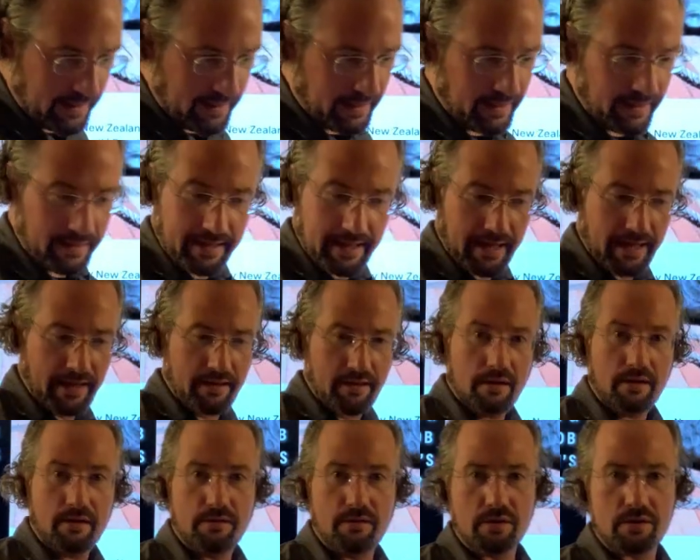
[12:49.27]

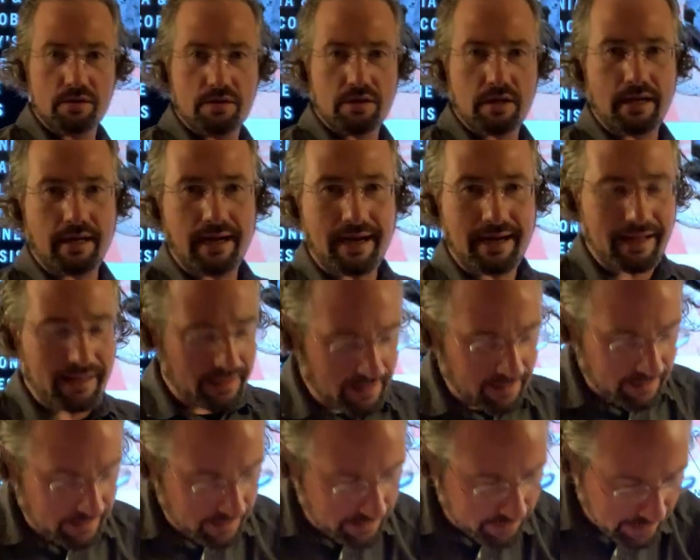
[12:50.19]
Again, there's
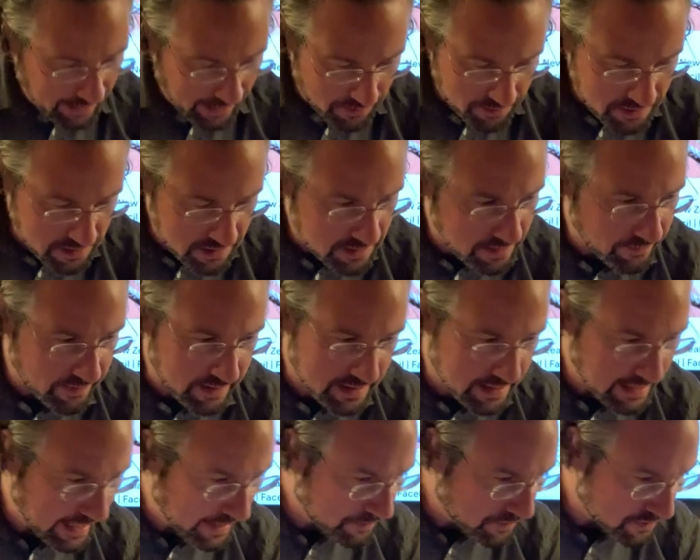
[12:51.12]
thousands of
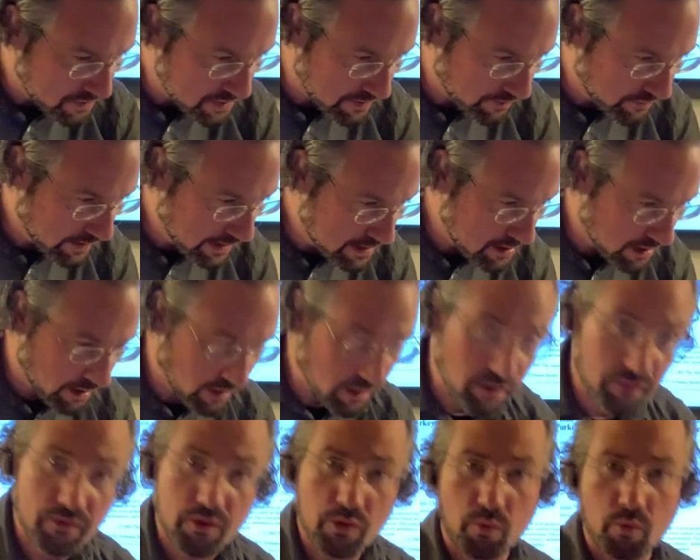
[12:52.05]
examples of these
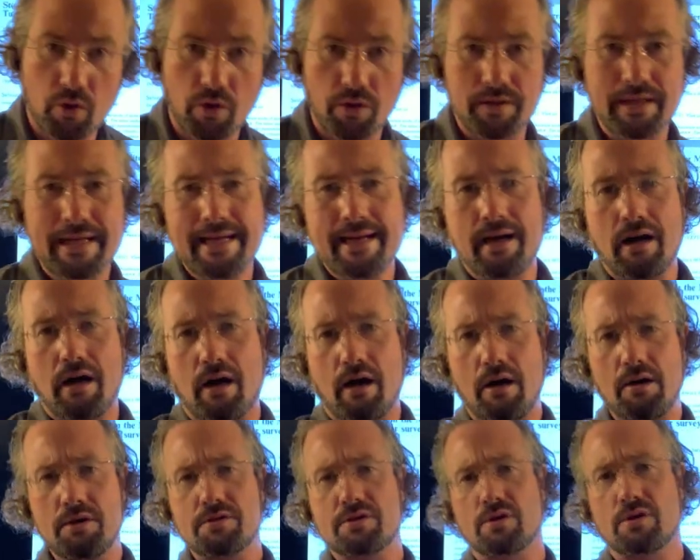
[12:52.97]
all over the world.
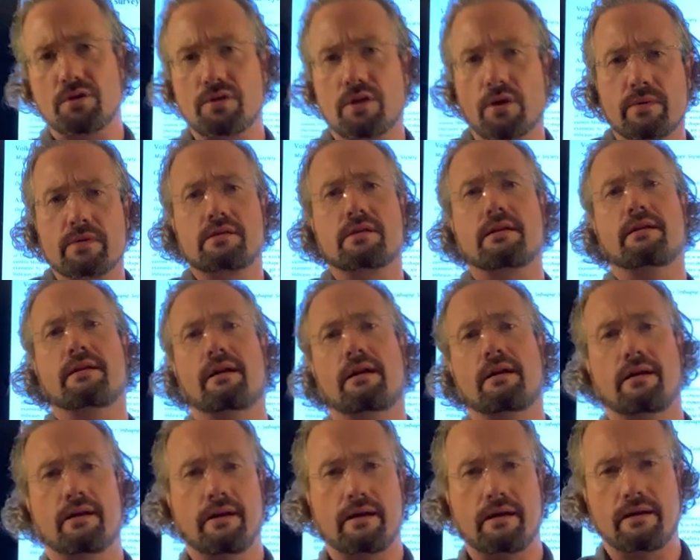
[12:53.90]
Also, there was
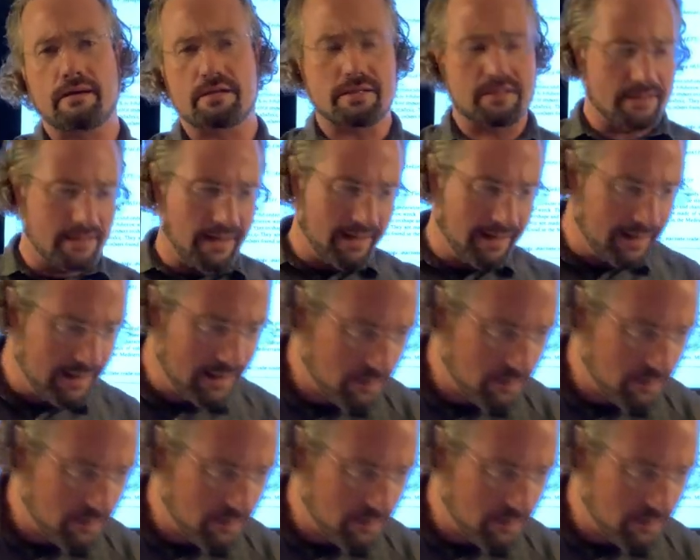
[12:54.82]
a study